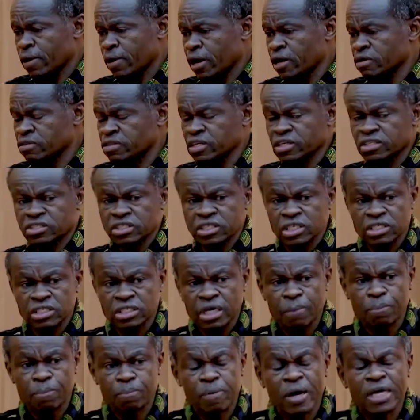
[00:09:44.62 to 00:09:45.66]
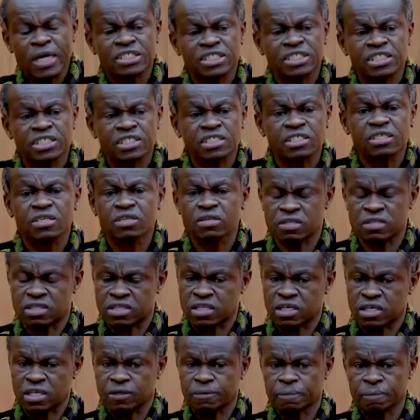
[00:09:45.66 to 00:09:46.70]
And this is a personal
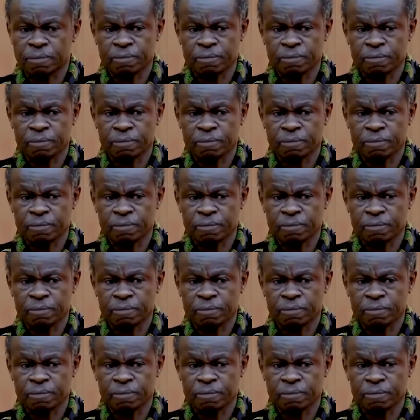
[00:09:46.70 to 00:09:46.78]
thing.